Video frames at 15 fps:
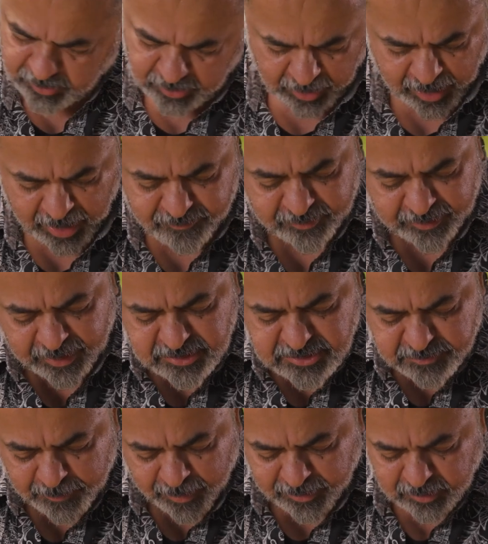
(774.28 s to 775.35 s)
I have a nice
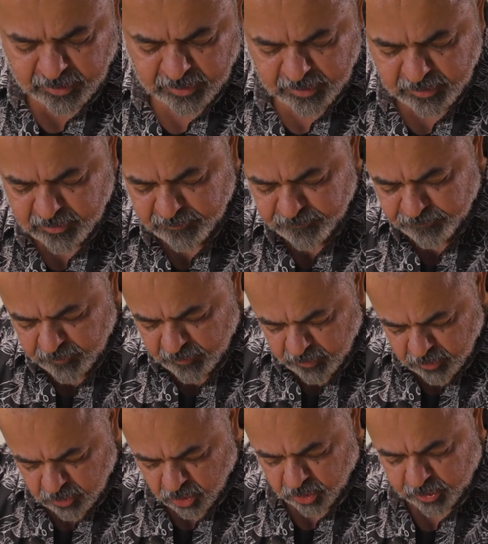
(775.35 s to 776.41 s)
mandolin,
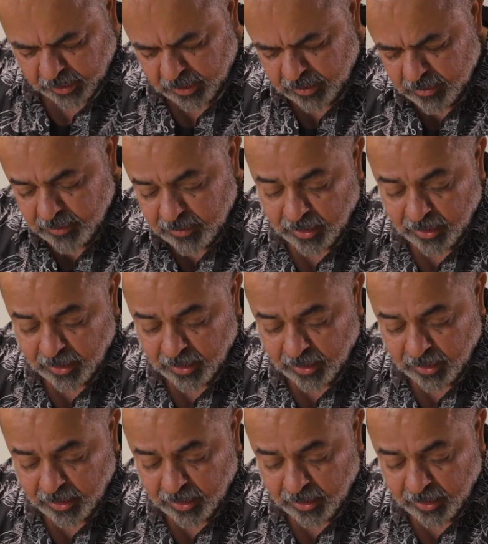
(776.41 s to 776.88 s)
okay.